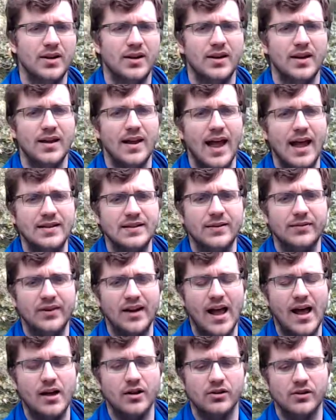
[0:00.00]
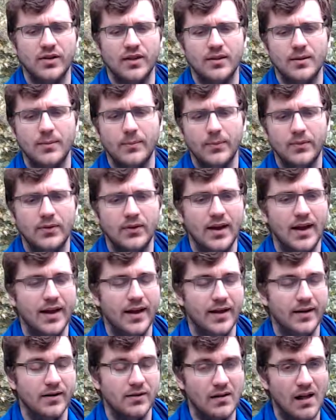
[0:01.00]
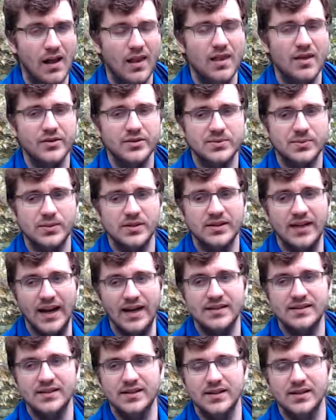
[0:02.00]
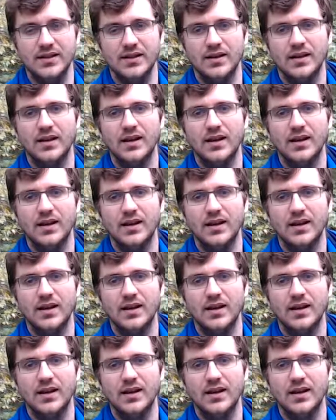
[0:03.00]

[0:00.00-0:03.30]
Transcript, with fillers: uh, different algorithms. And a lot of those were tested.